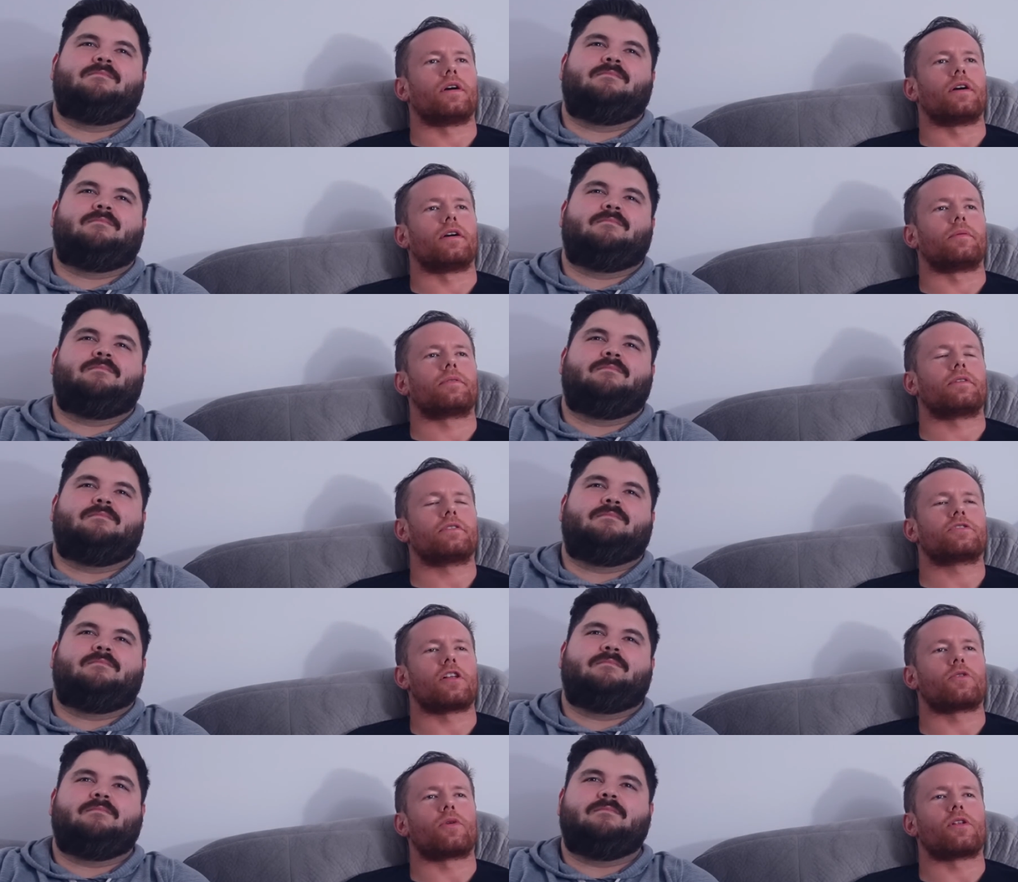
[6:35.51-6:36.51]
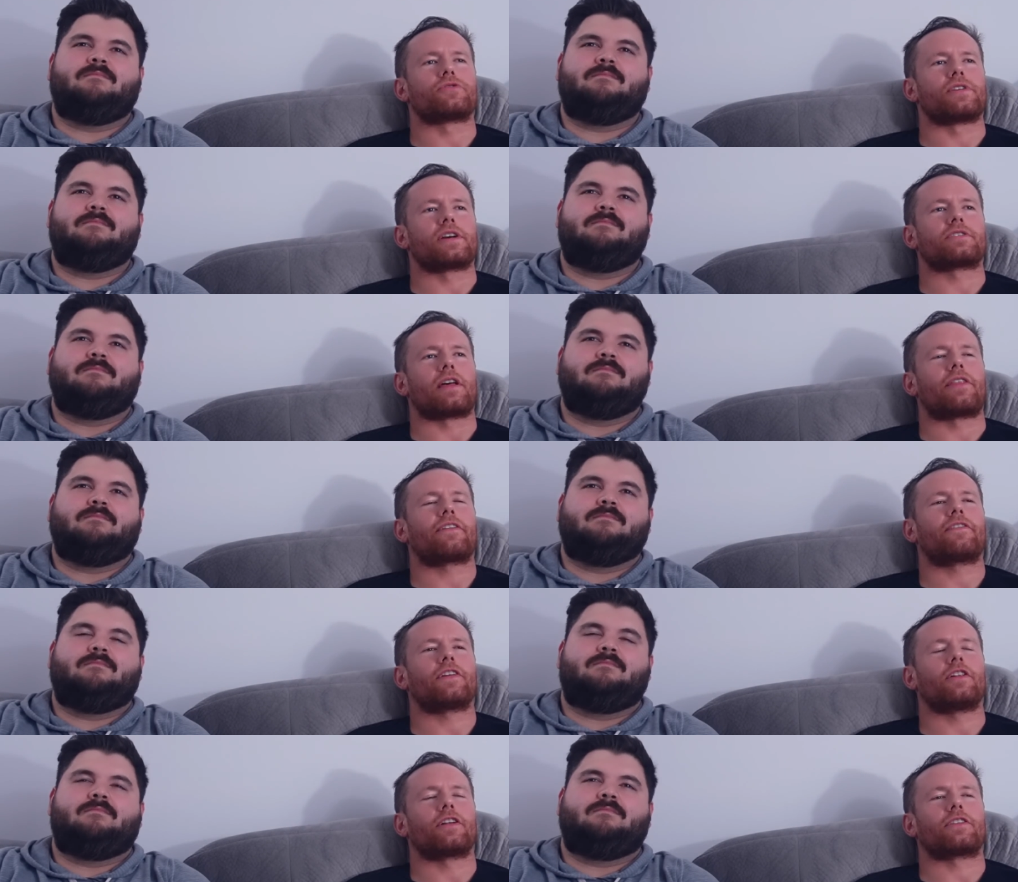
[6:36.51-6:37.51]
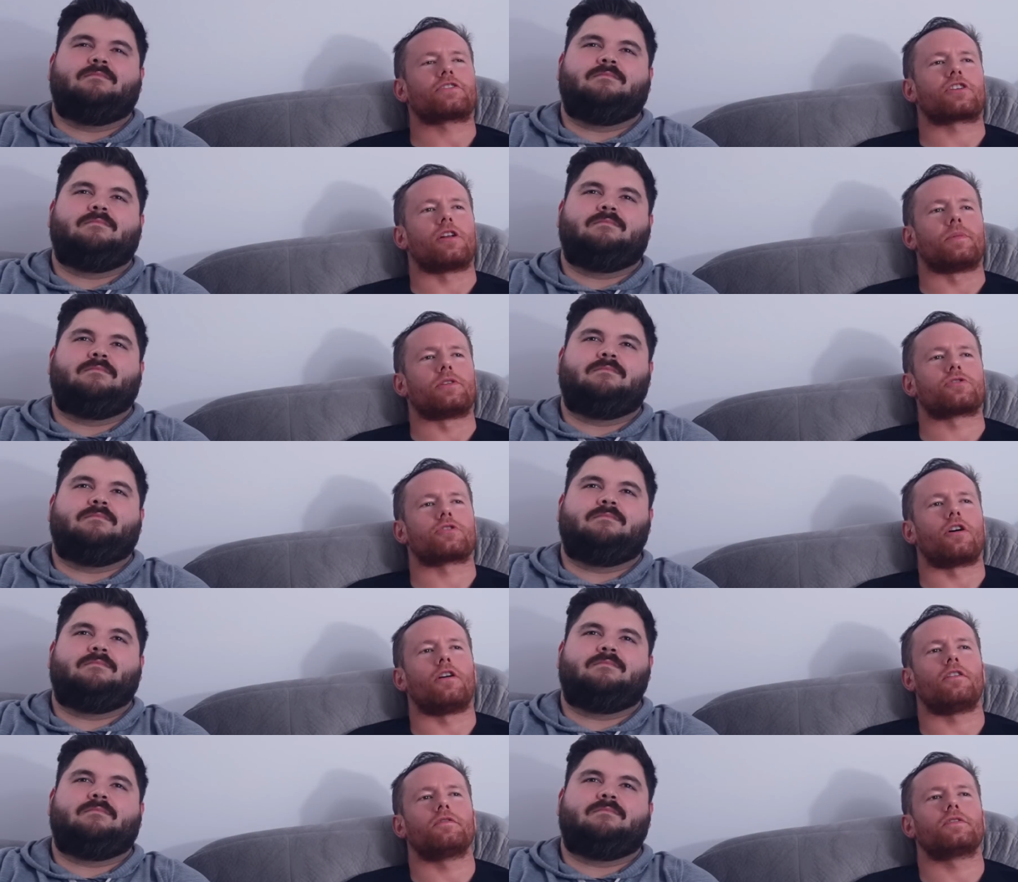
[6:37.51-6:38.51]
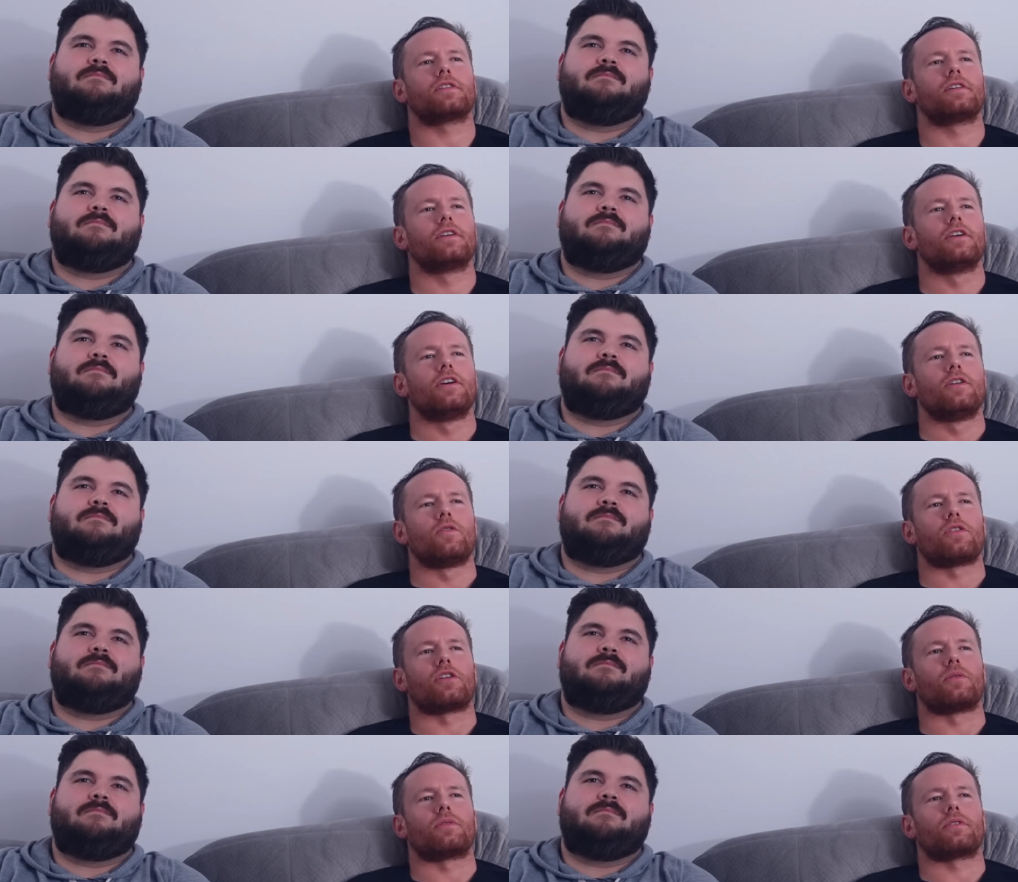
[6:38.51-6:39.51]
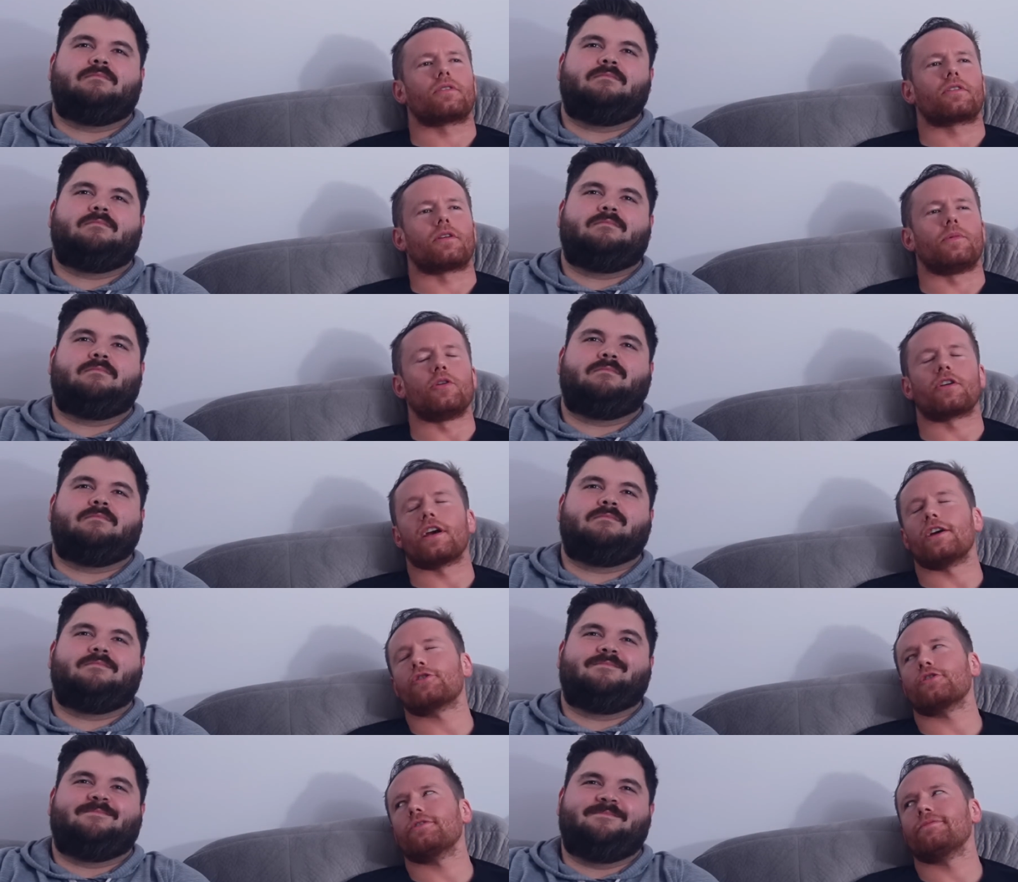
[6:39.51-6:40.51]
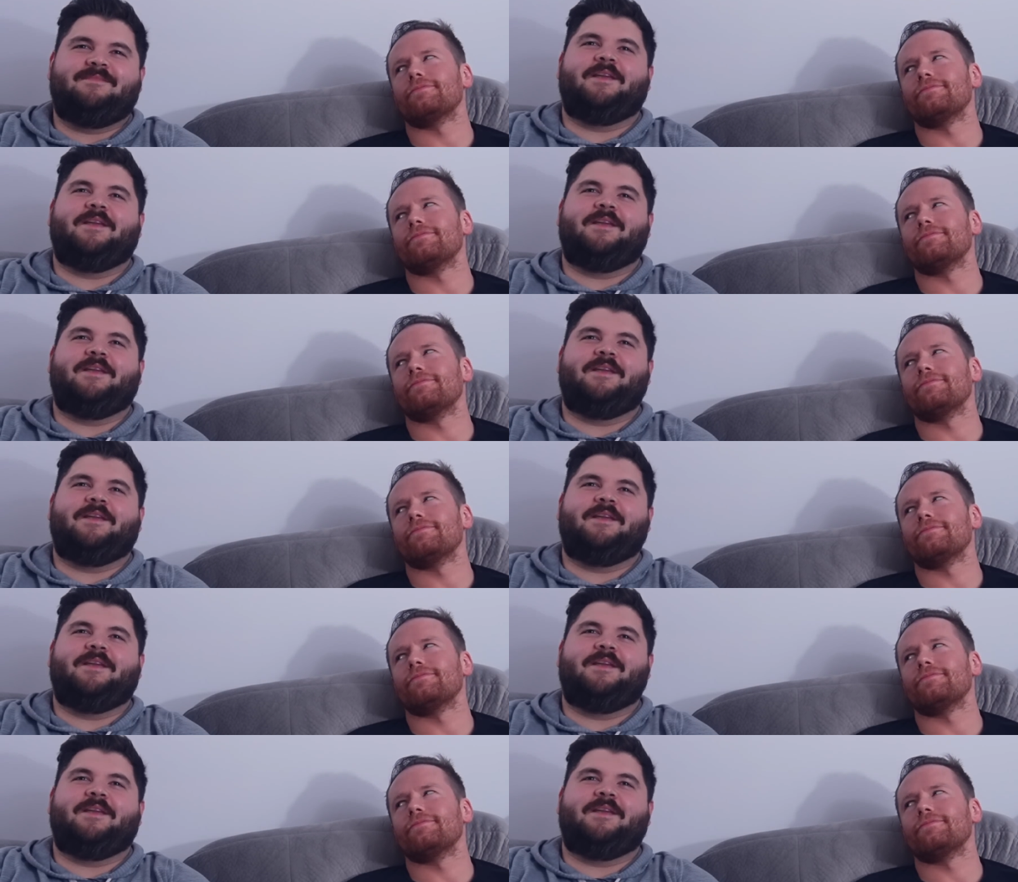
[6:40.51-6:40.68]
Speaker 1: Um, it's another one of those things that I think feel like this could have been solved with a little communication.